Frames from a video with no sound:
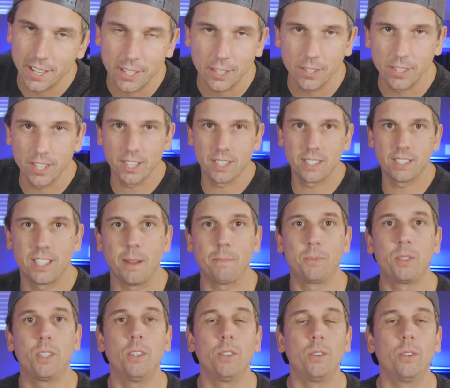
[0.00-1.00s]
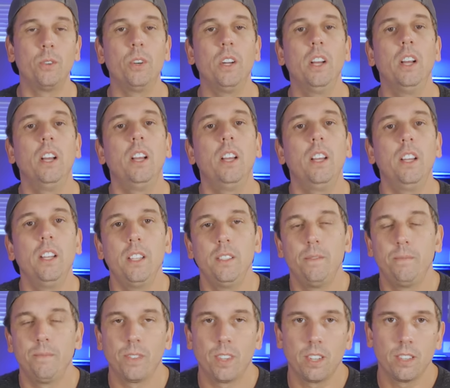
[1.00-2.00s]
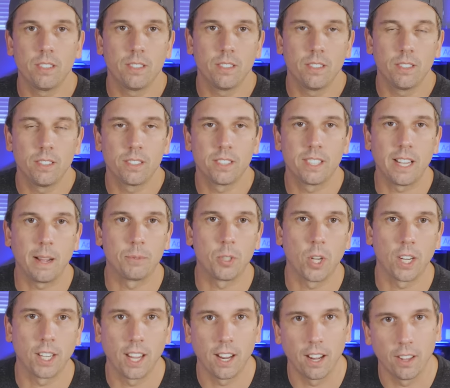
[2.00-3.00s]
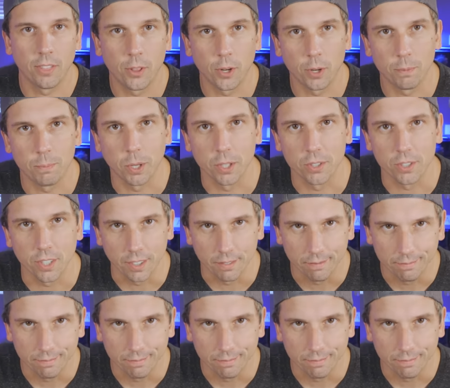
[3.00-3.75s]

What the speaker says: to do this. Step two, stop talking in third person.